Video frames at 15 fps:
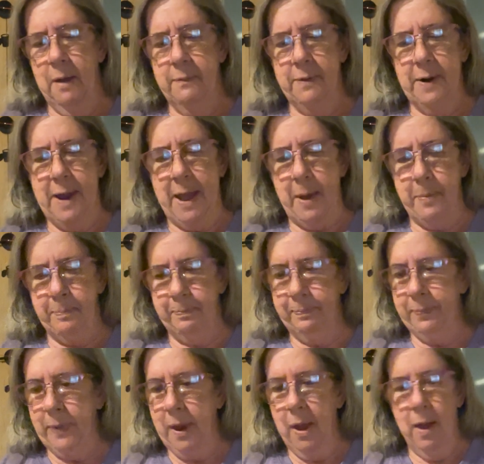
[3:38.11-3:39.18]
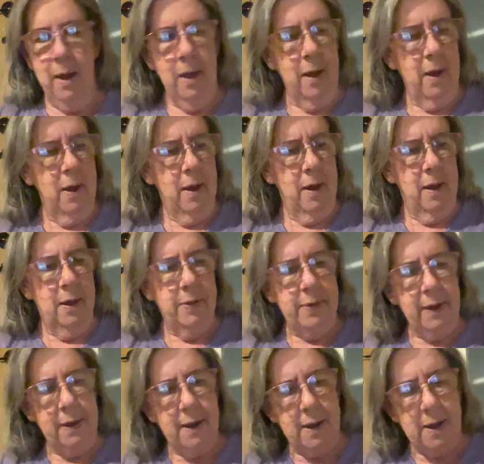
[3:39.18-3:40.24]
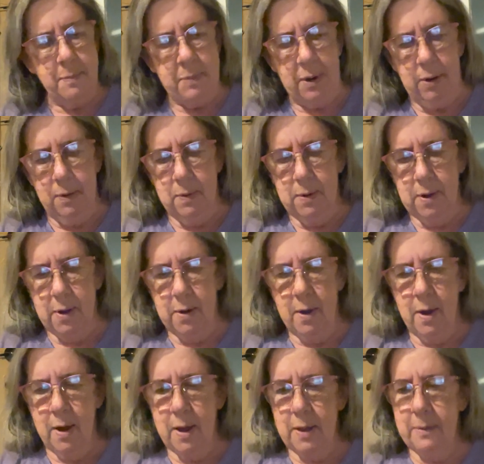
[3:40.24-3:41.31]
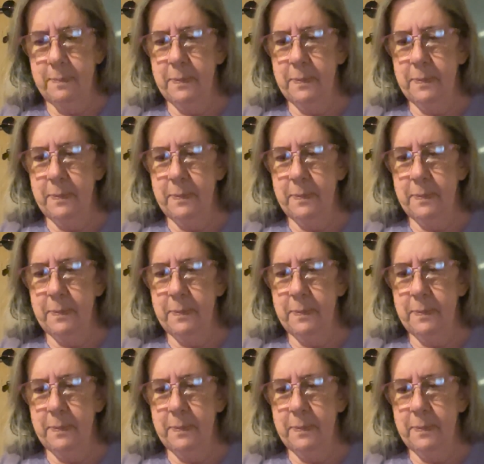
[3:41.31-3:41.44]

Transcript: For now. I think I got my glue gun hot.